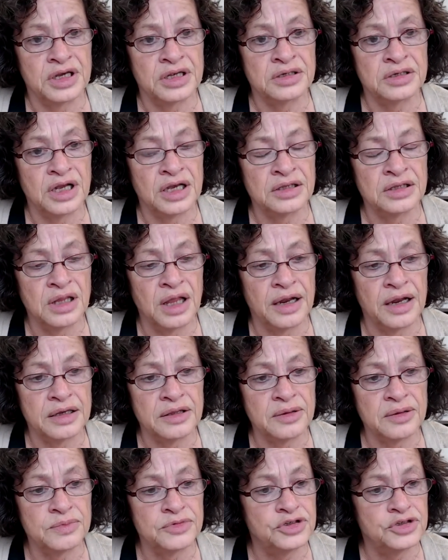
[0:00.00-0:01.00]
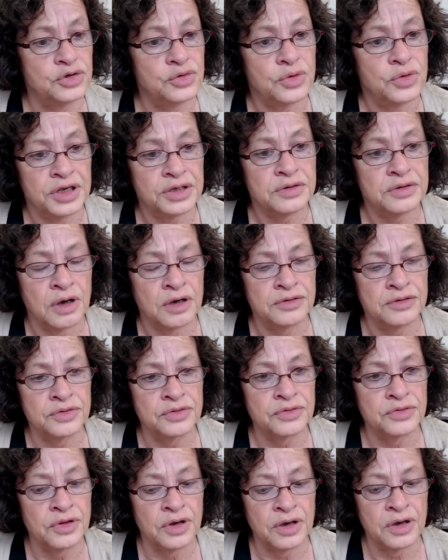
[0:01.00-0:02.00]
and letting them do it
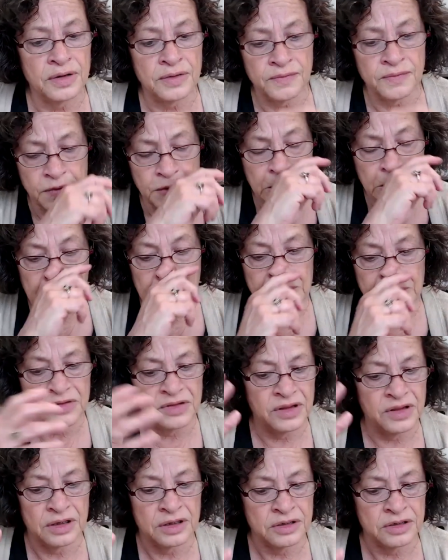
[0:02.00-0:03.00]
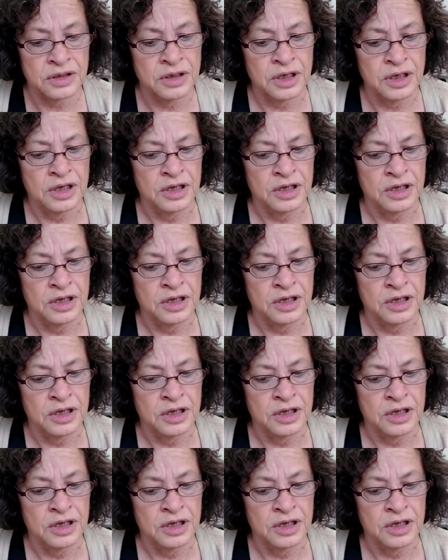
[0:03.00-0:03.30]
under the